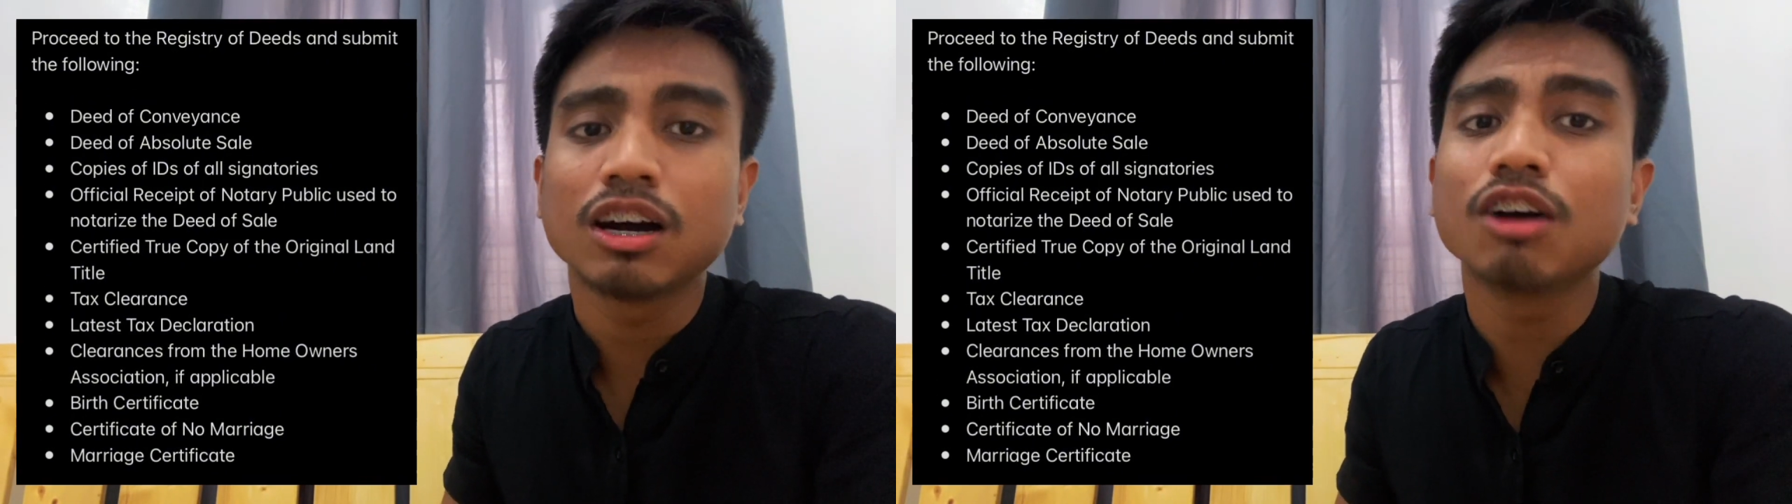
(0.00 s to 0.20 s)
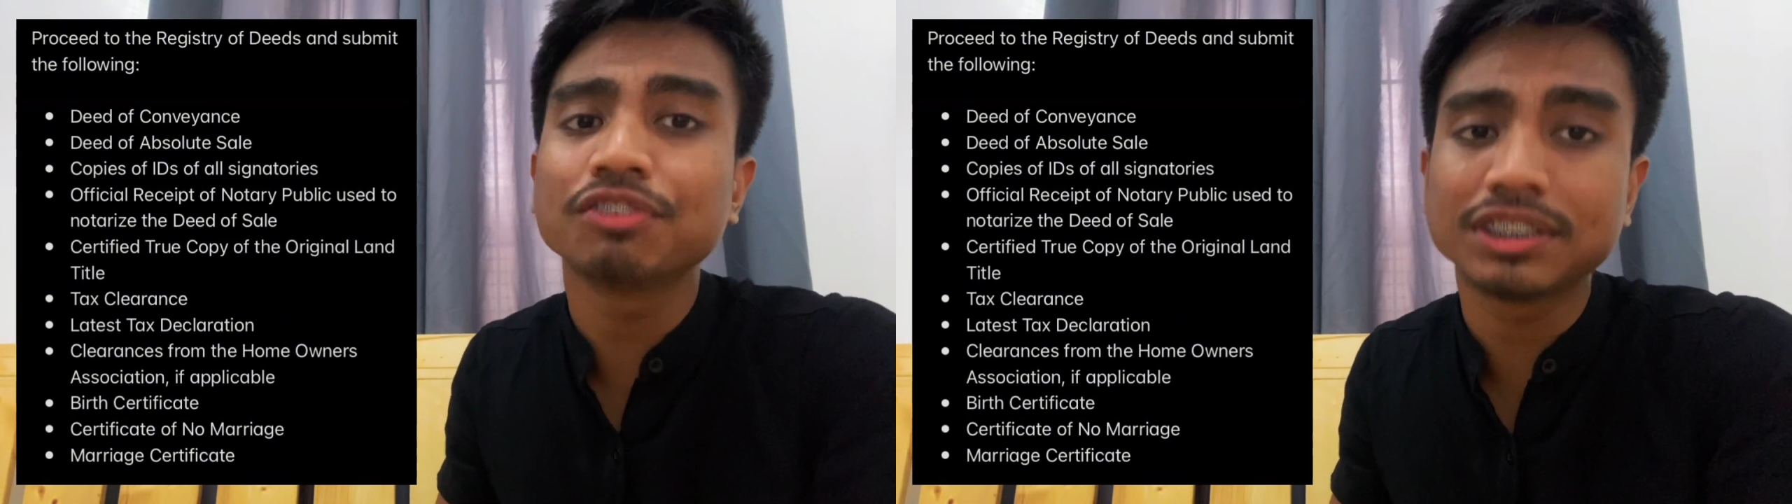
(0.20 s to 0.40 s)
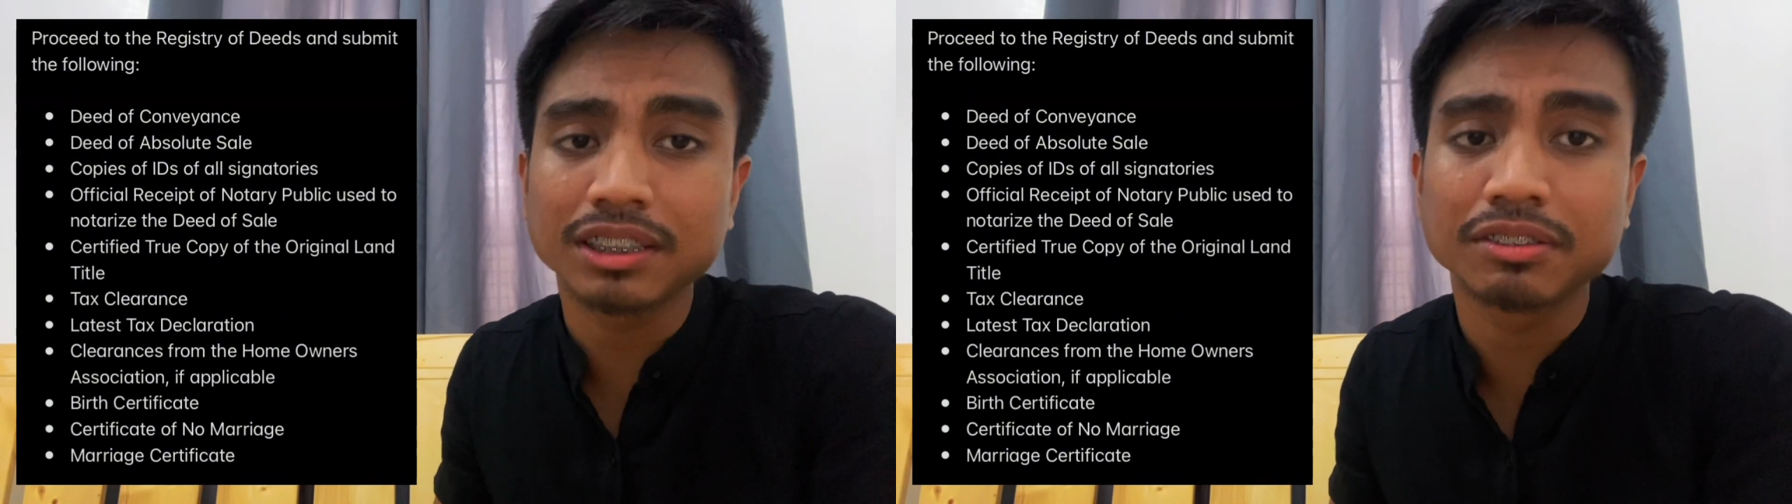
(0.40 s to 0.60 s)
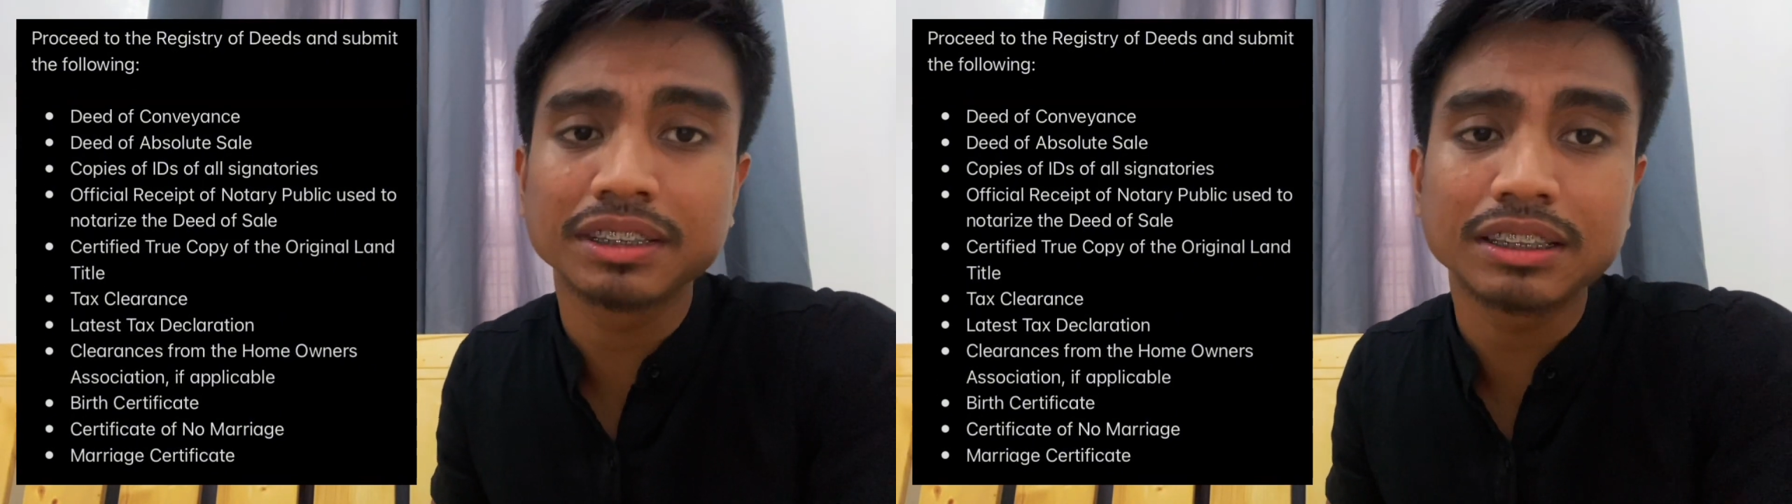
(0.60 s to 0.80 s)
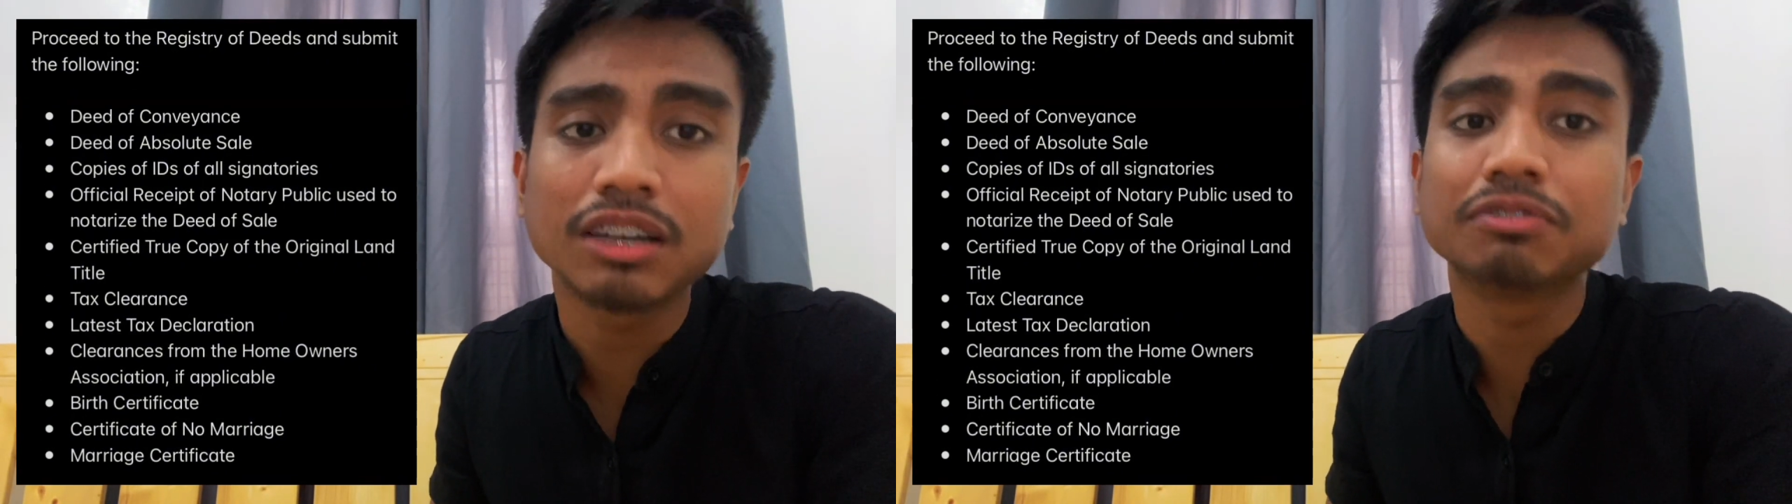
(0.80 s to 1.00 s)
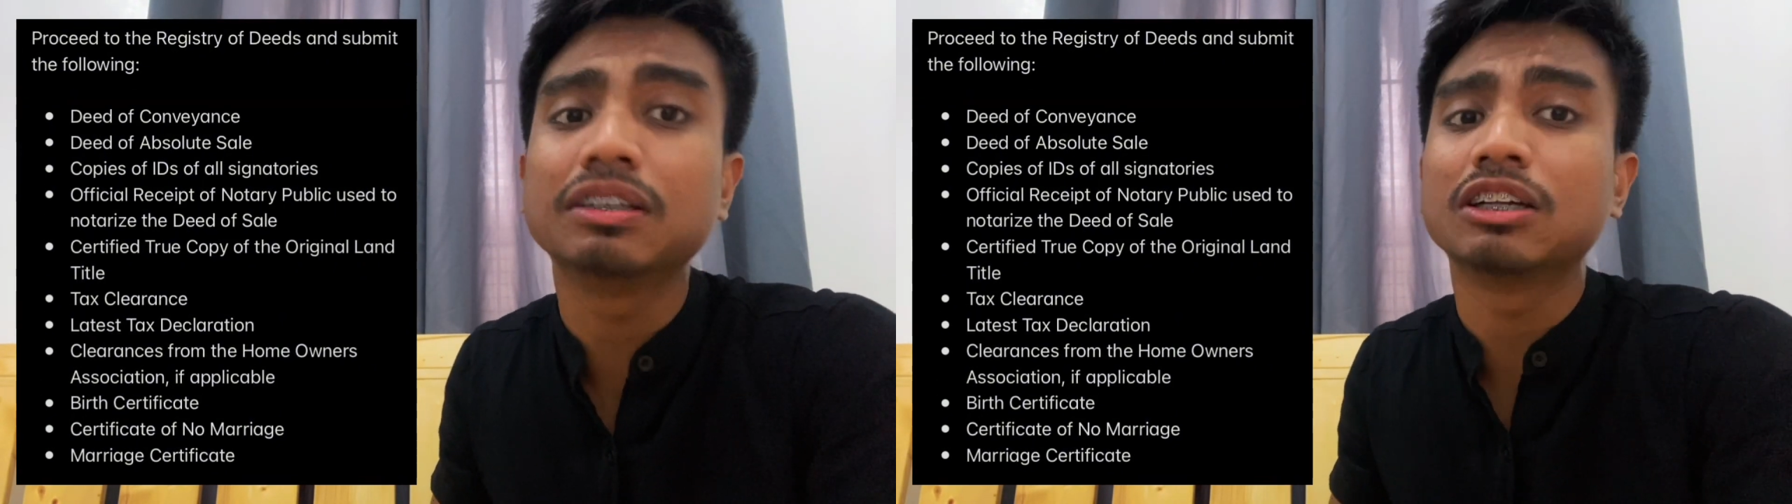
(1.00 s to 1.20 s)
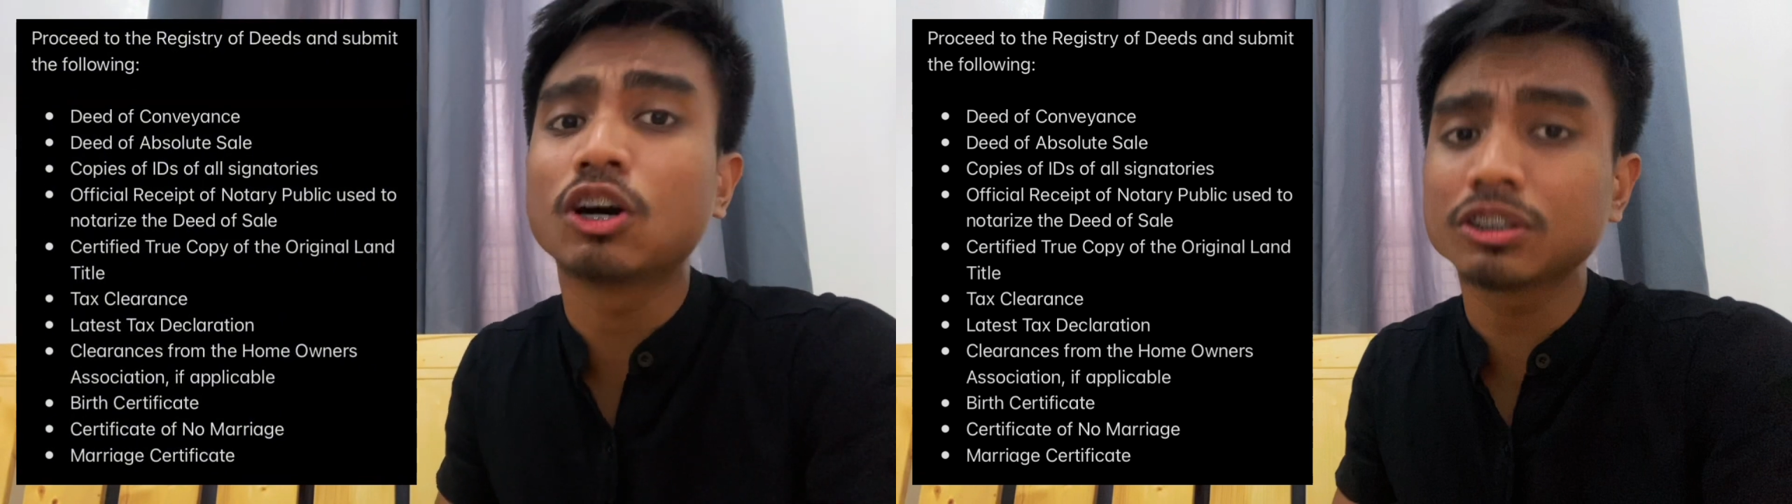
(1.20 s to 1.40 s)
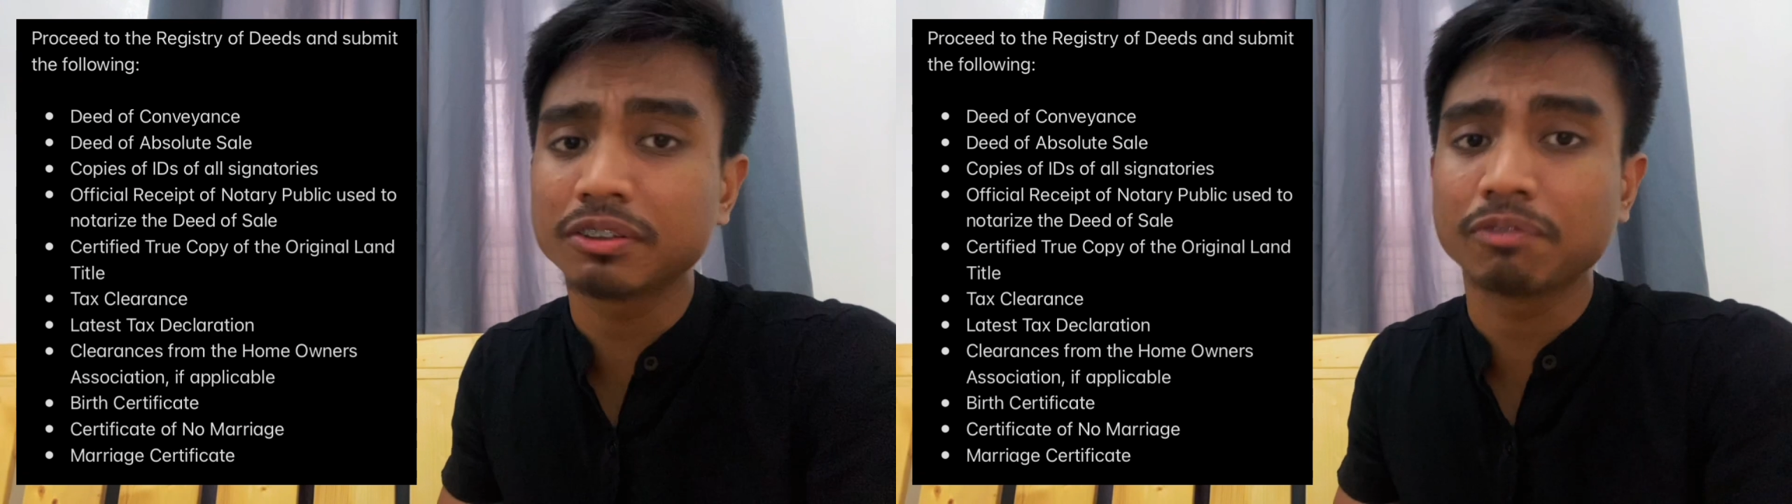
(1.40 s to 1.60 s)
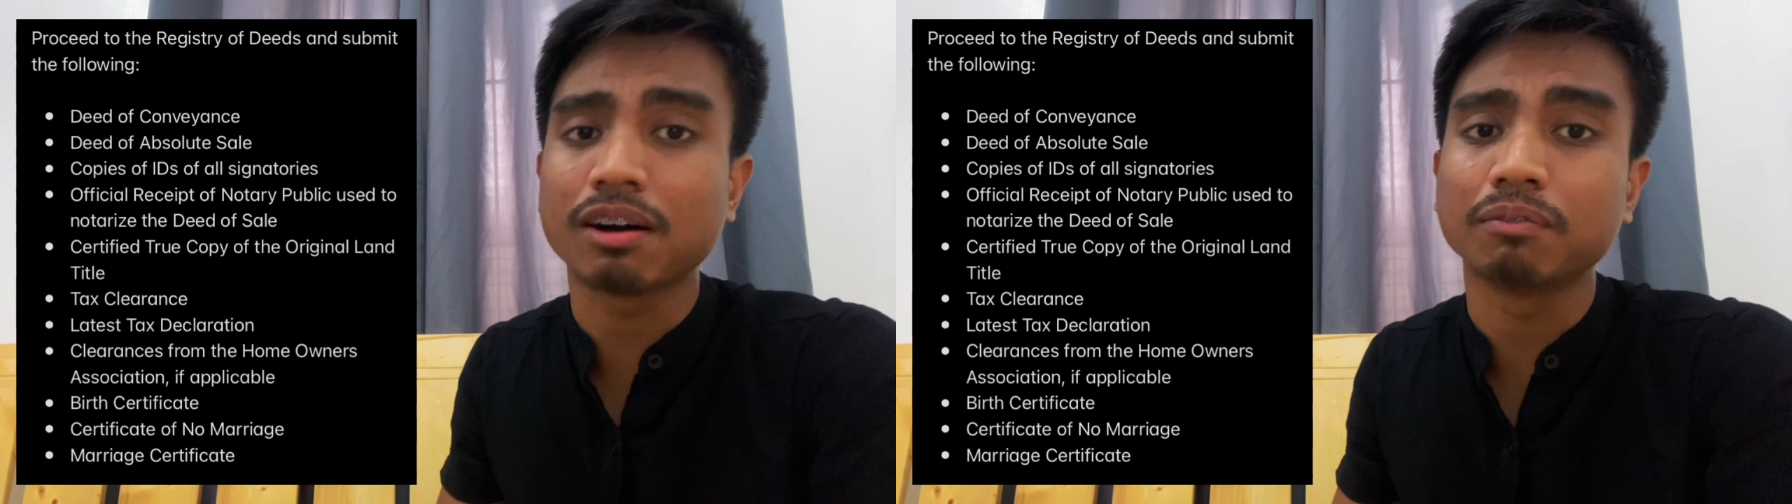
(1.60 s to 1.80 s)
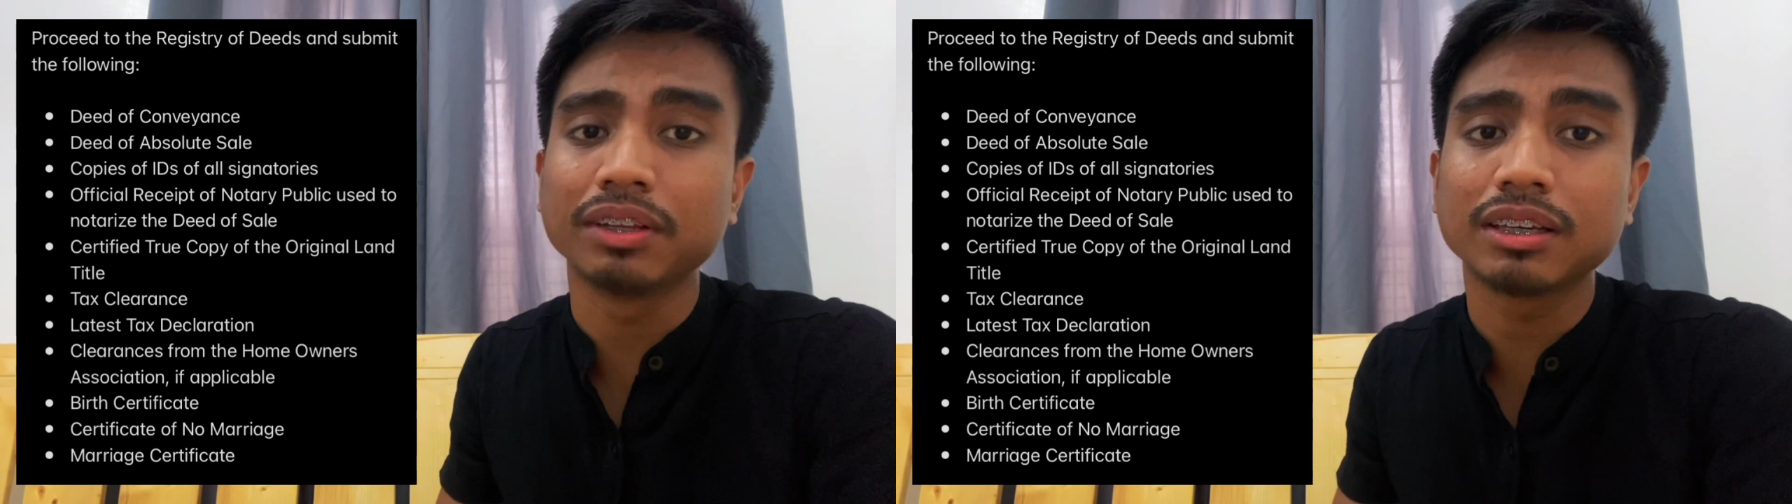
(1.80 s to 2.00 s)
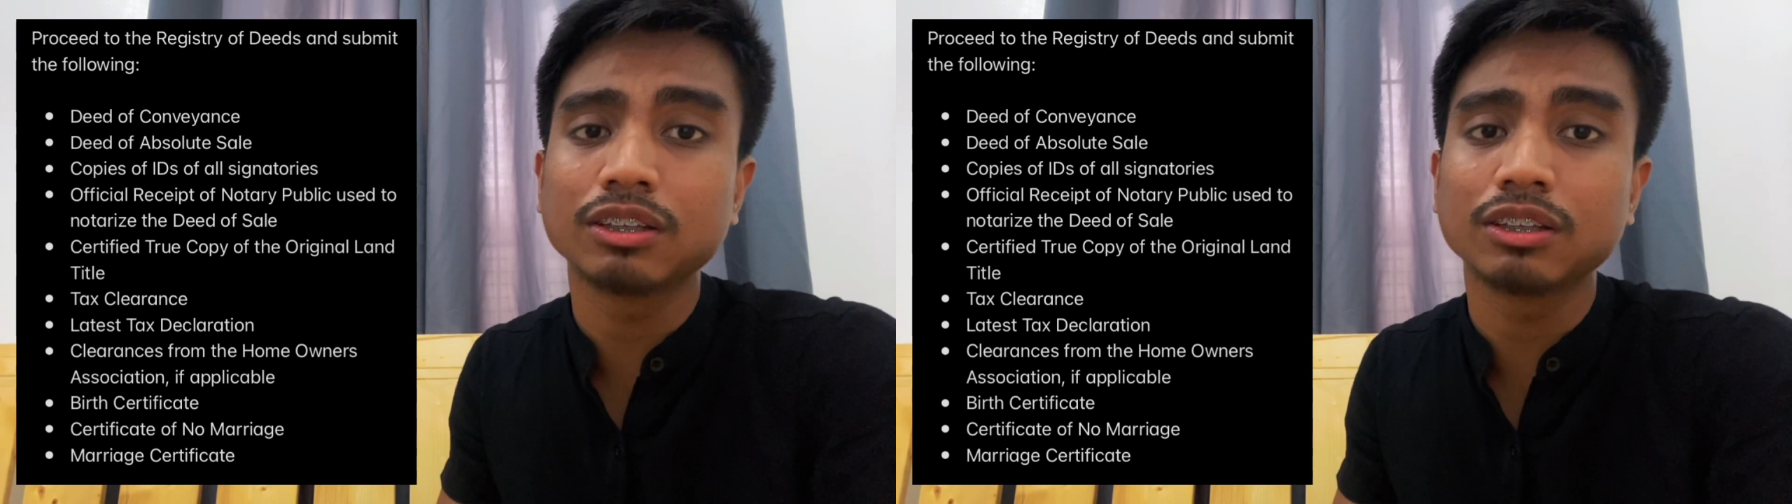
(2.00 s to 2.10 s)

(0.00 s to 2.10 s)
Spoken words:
official receipt of the notary public